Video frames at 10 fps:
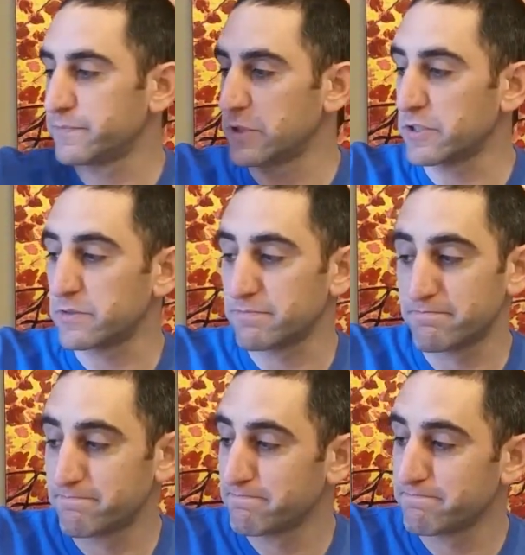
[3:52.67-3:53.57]
just,
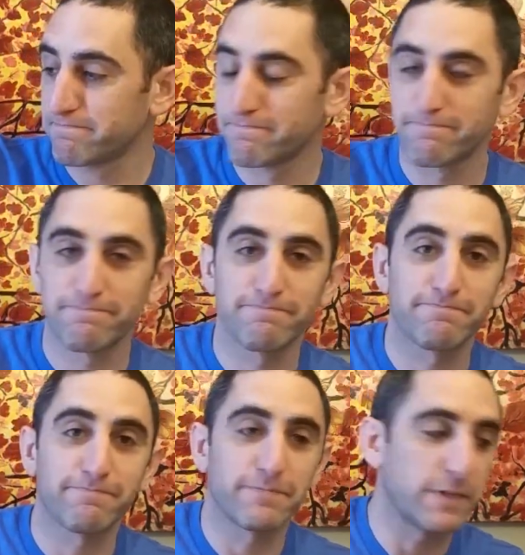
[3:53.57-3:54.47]

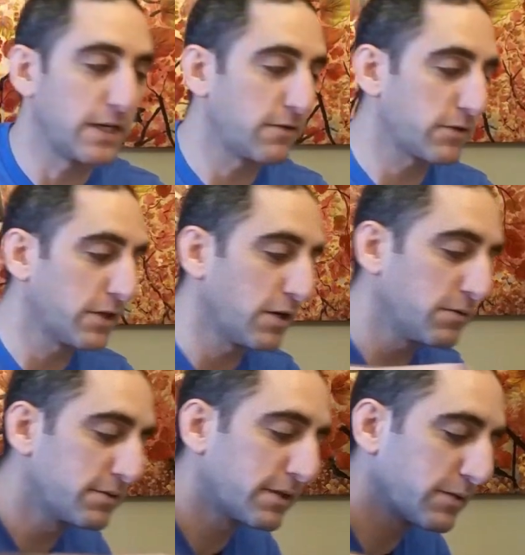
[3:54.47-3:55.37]
you never
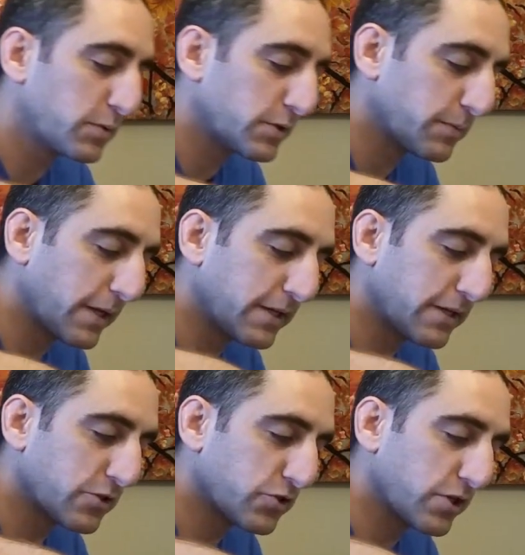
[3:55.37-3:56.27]
know when you might need
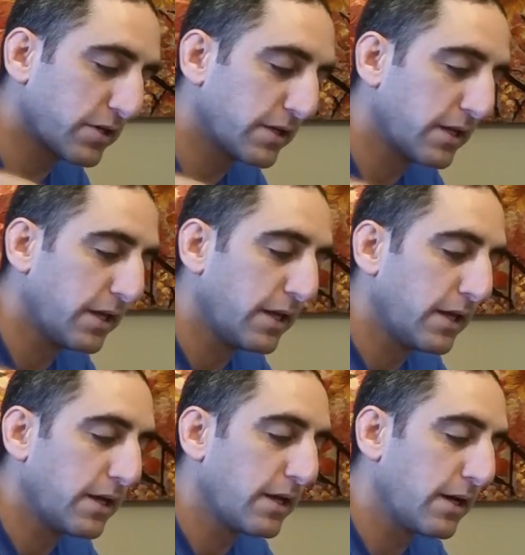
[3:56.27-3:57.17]
a shirt.
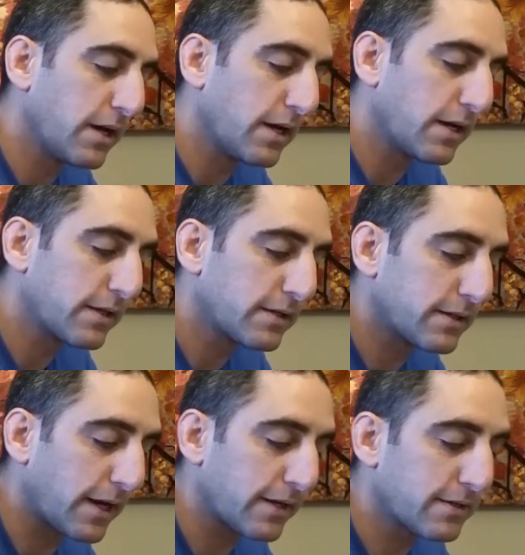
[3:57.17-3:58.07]
Got
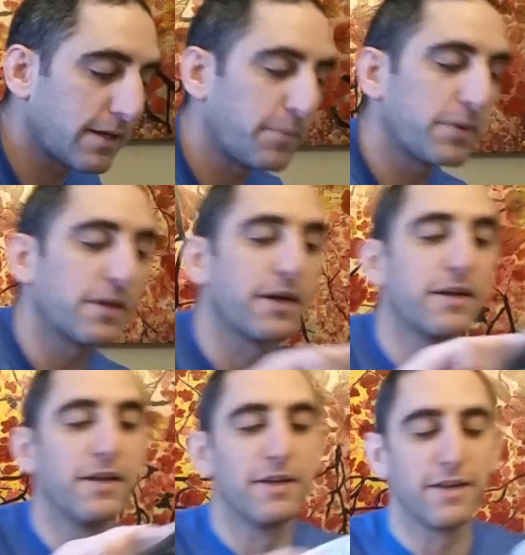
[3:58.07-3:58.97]
a couple
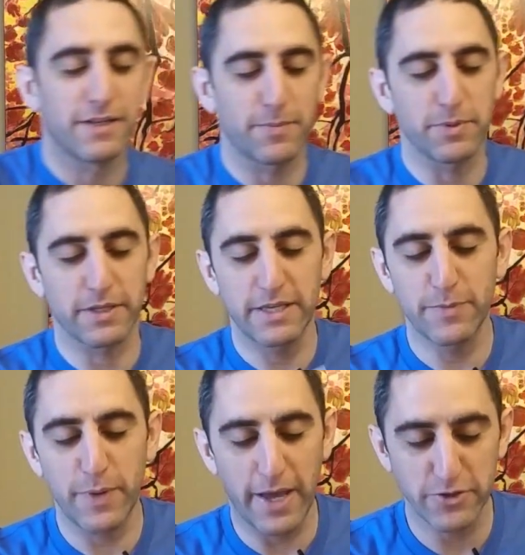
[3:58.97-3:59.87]
of gi
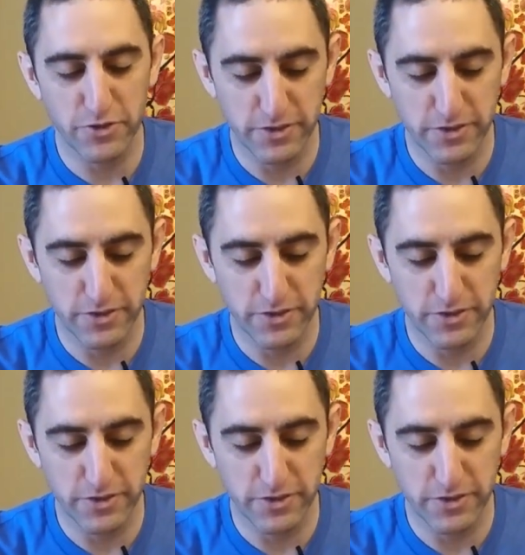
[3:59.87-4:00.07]
patches